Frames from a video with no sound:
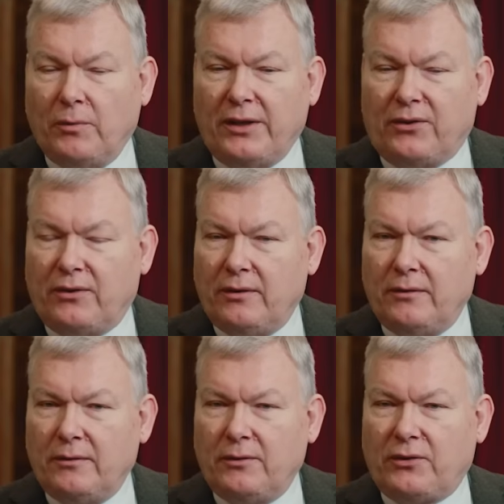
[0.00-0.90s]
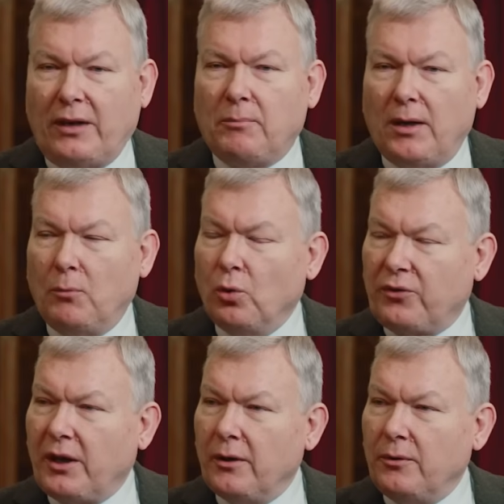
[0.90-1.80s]
it's sent by Morse
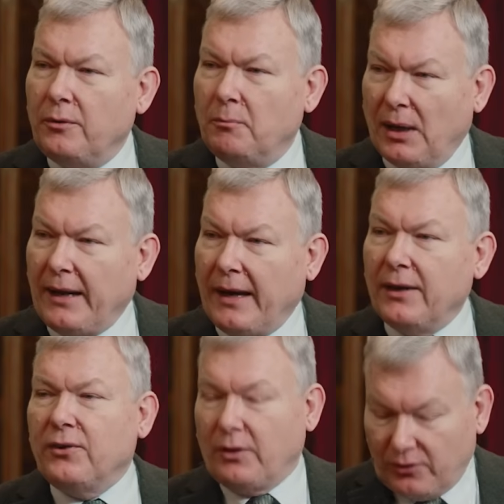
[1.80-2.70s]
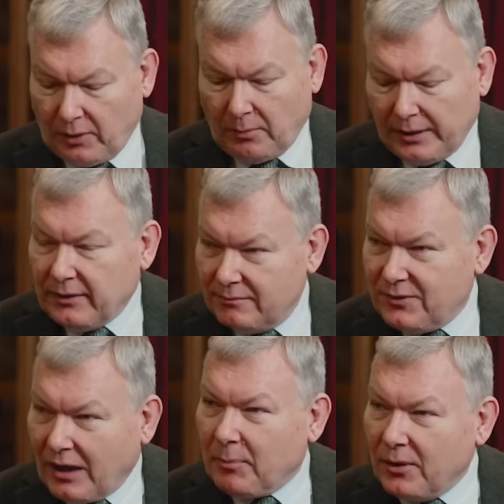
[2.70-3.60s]
code by hand. So it's somebody
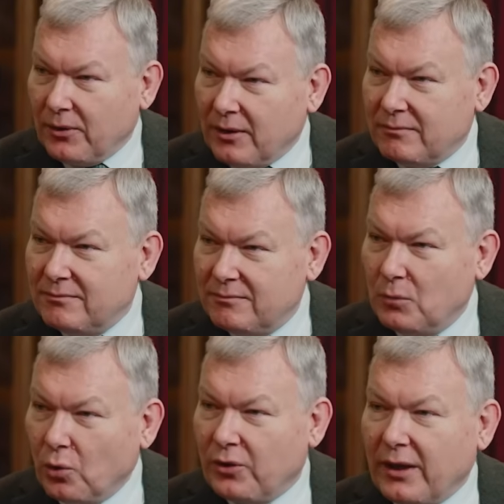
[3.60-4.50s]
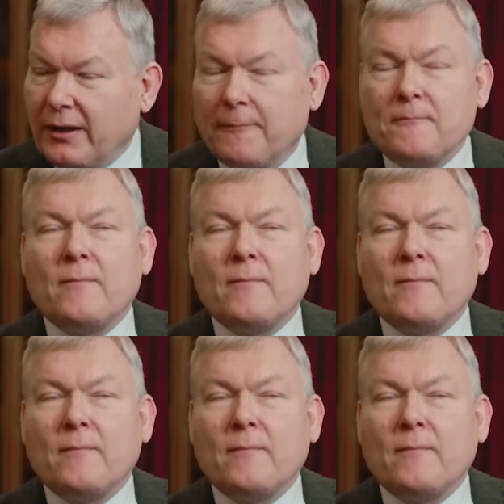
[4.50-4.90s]
tapping on a Morse key.